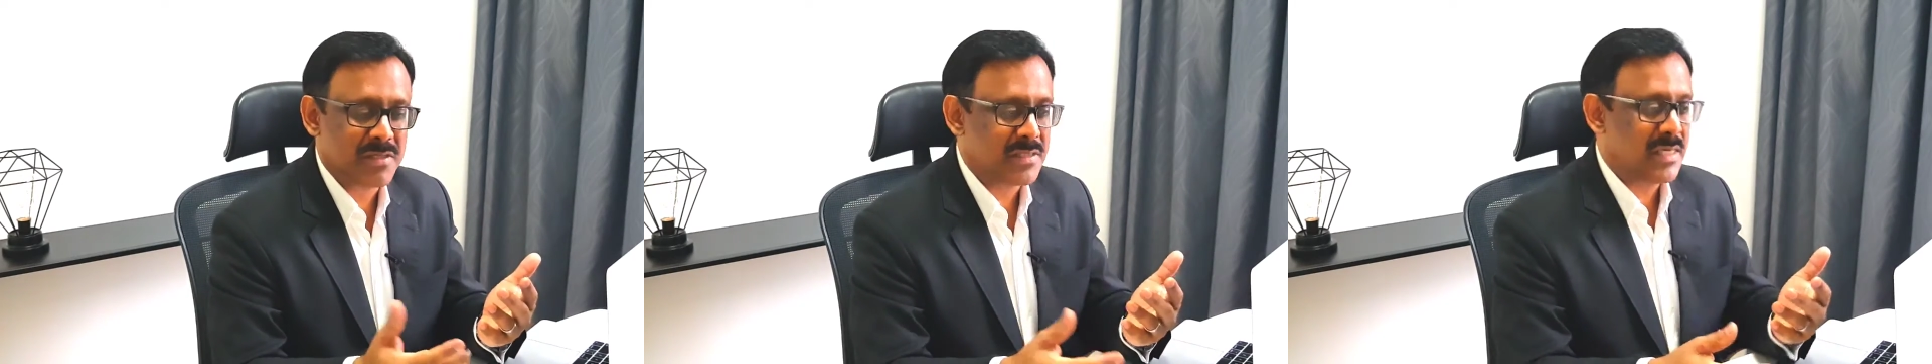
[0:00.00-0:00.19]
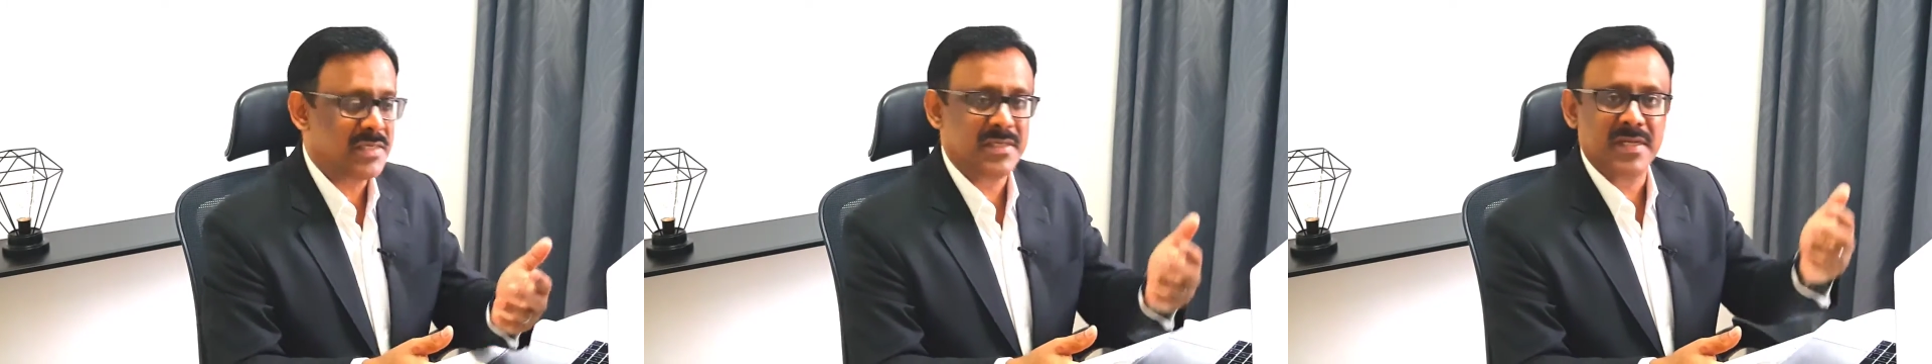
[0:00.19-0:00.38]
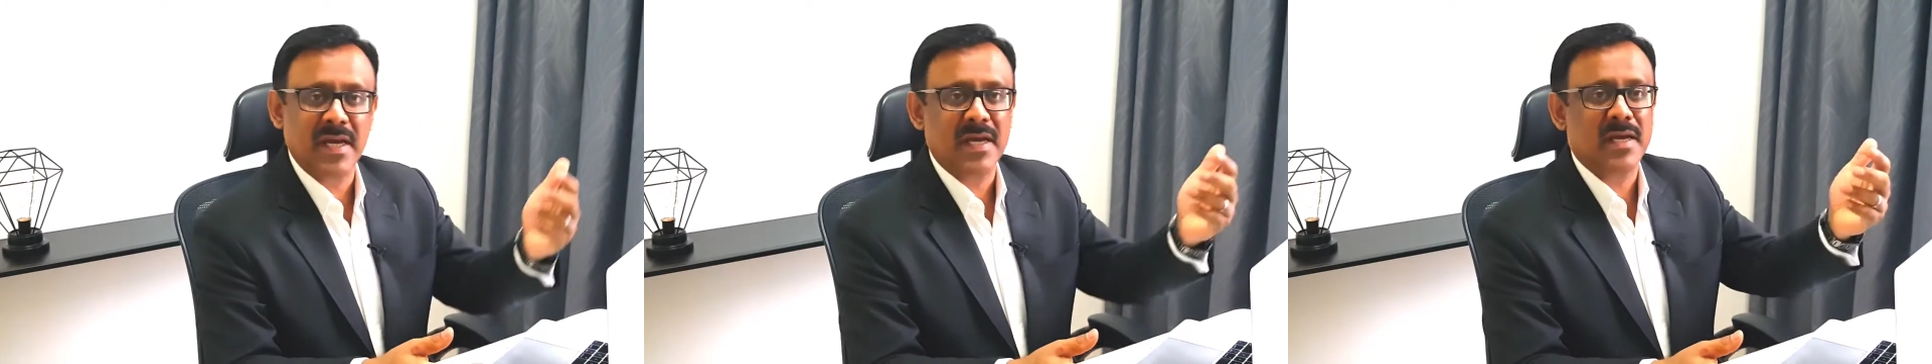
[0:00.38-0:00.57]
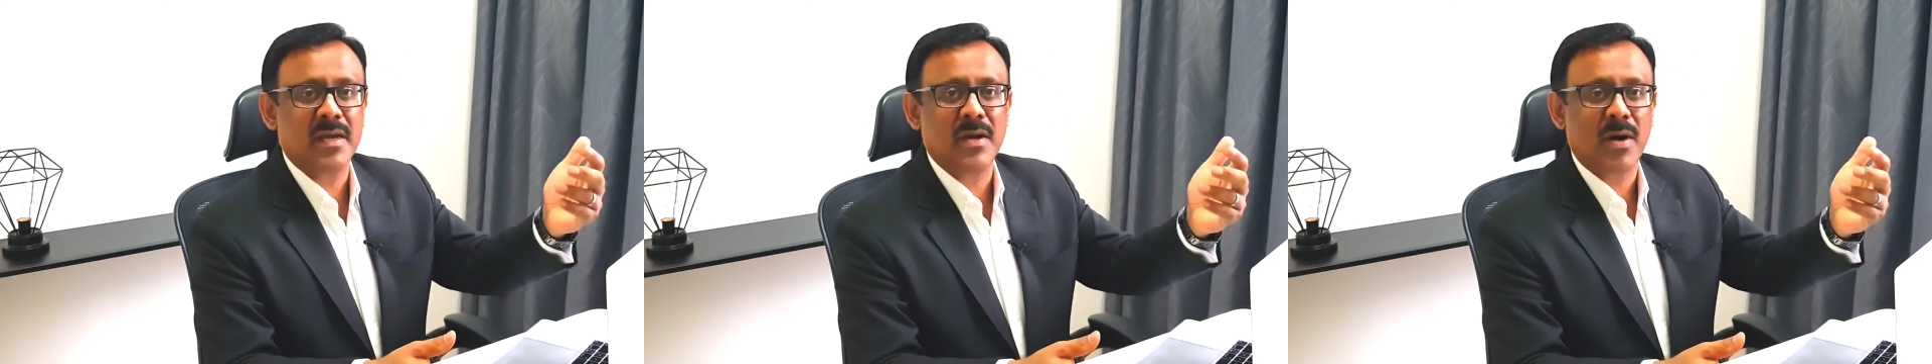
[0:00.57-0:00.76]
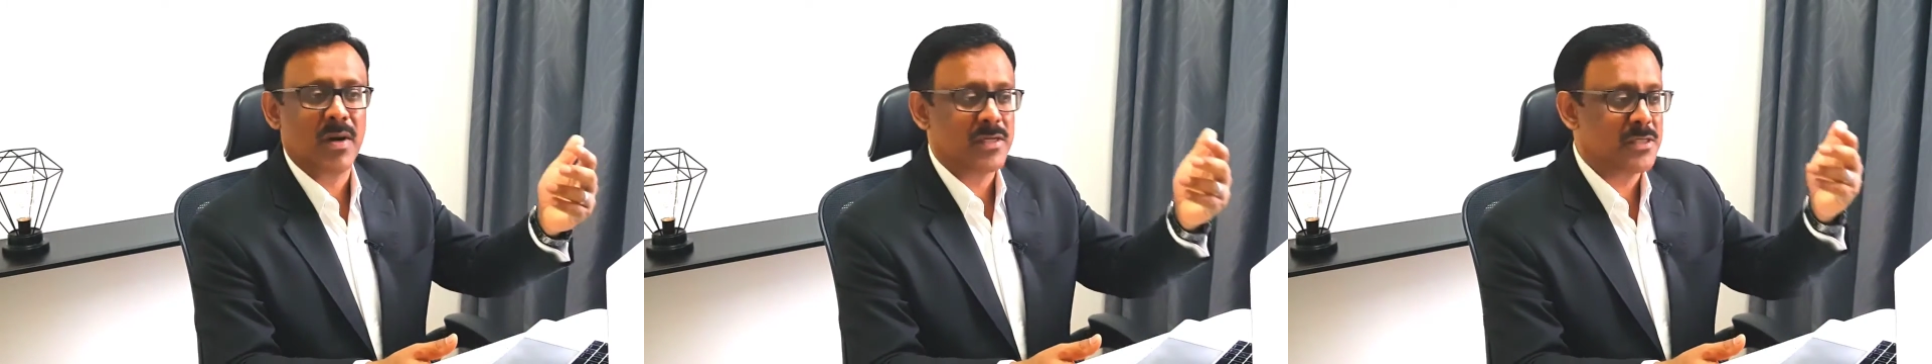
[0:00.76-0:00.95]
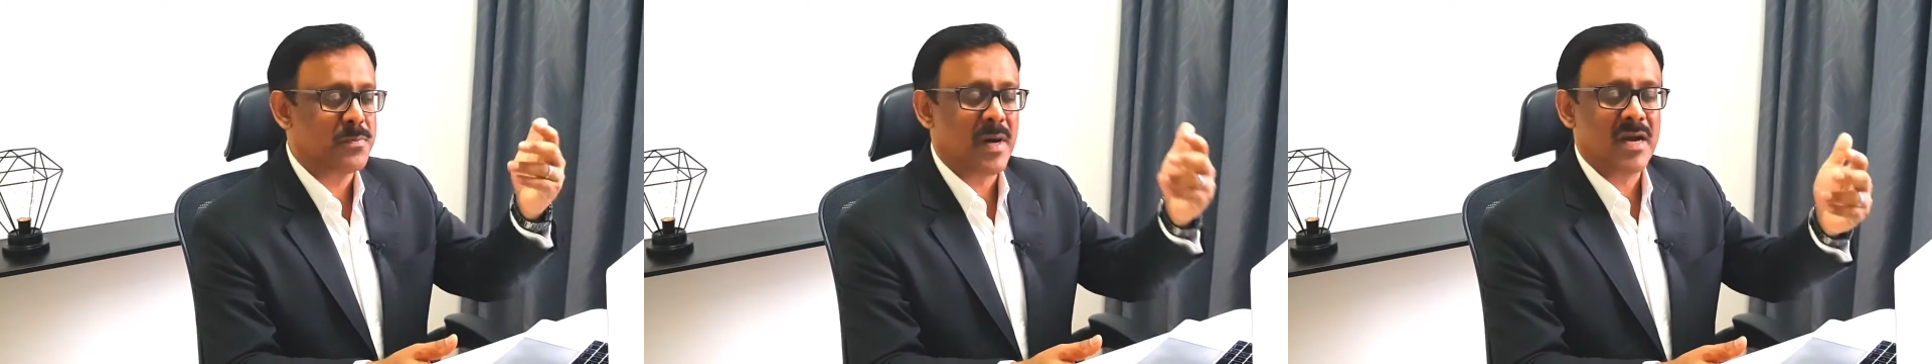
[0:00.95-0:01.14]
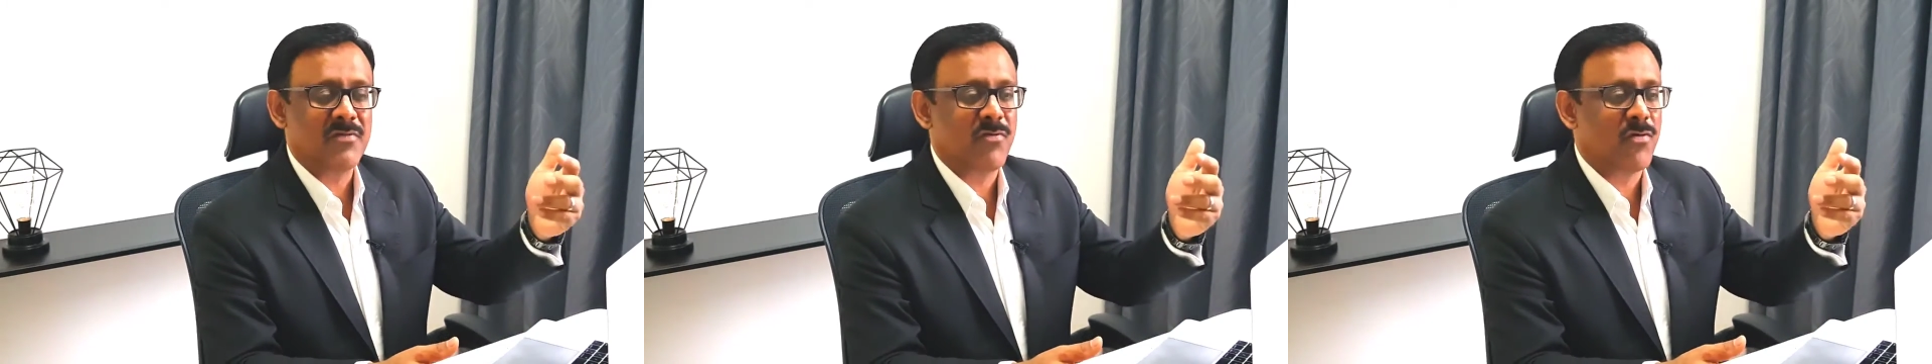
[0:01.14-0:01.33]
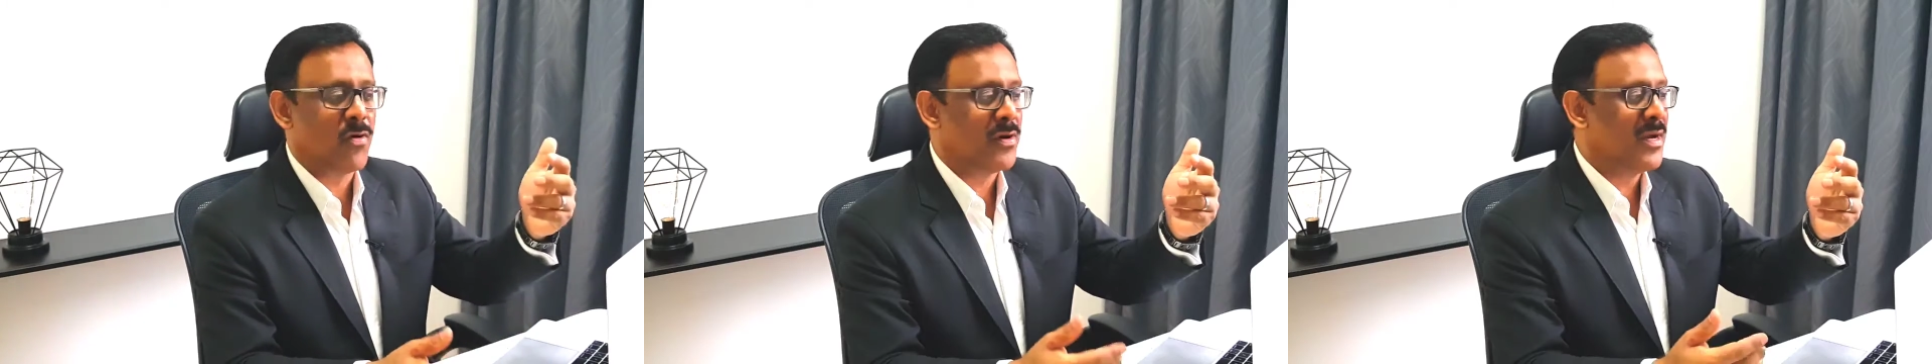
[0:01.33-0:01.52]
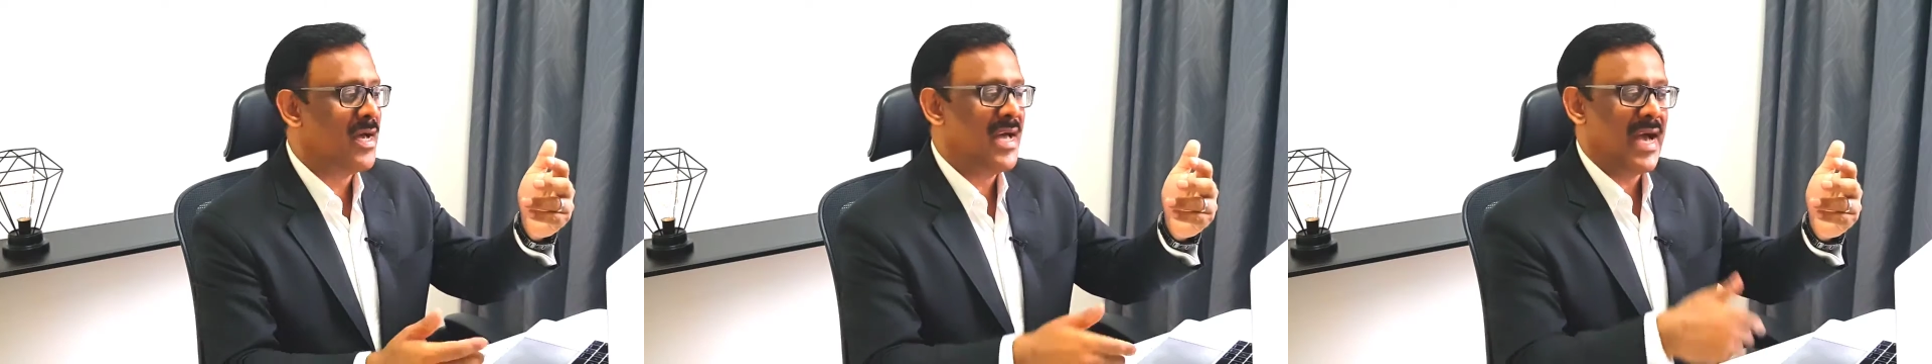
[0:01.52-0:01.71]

Just take your smartphone